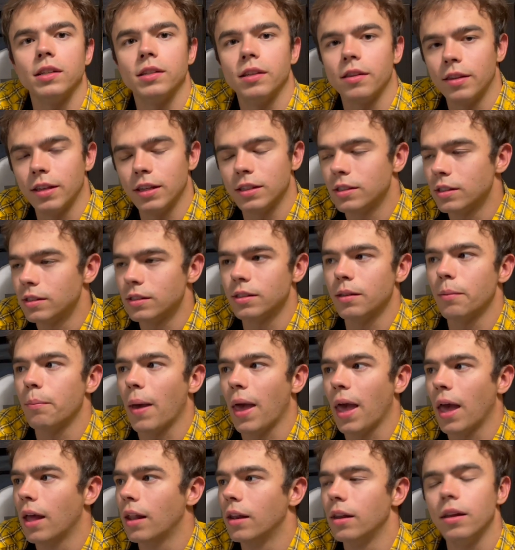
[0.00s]
to this is the
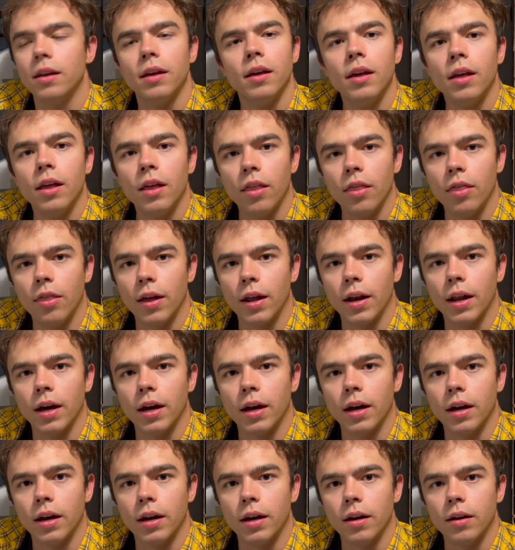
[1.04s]
band that
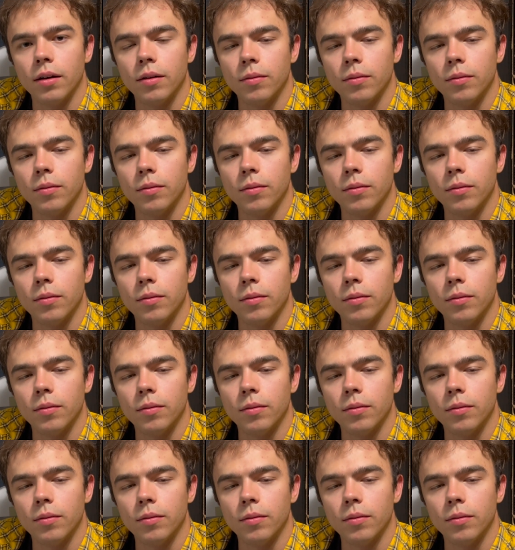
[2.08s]
uh,